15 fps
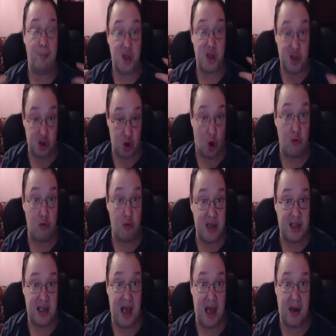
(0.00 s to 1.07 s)

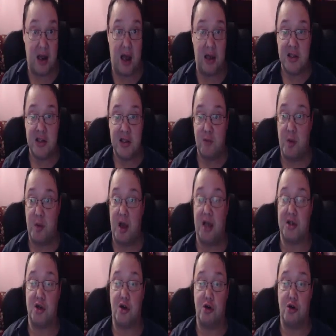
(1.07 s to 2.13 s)
storyteller, the
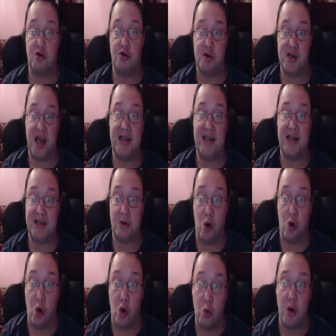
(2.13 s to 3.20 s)
person who created
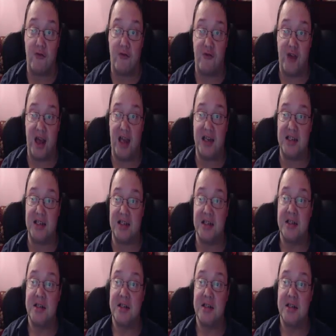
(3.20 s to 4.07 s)
all of this,